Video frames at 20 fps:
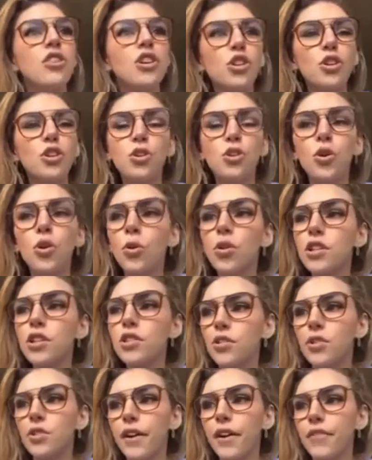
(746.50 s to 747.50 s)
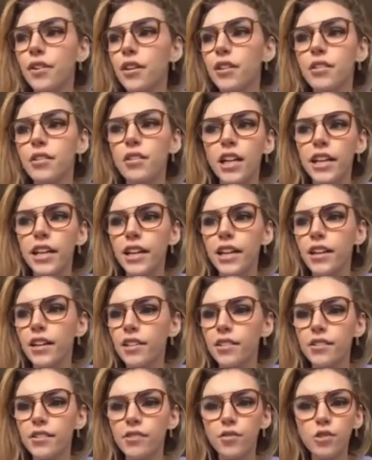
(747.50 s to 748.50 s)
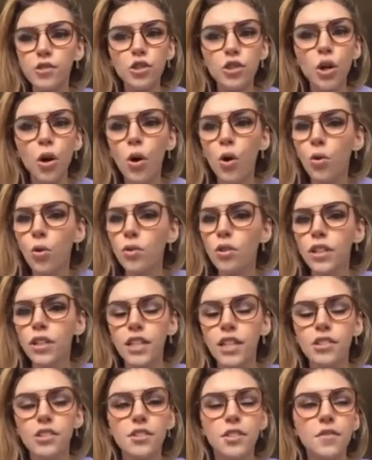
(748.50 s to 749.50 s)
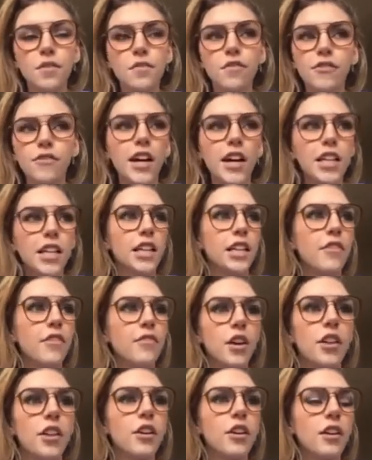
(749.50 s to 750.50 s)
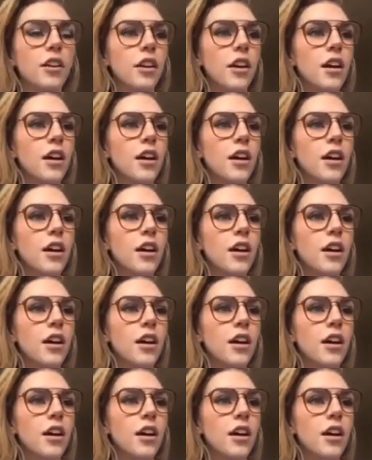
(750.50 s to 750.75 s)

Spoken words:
coolest girl ever, totally just fell in love with her.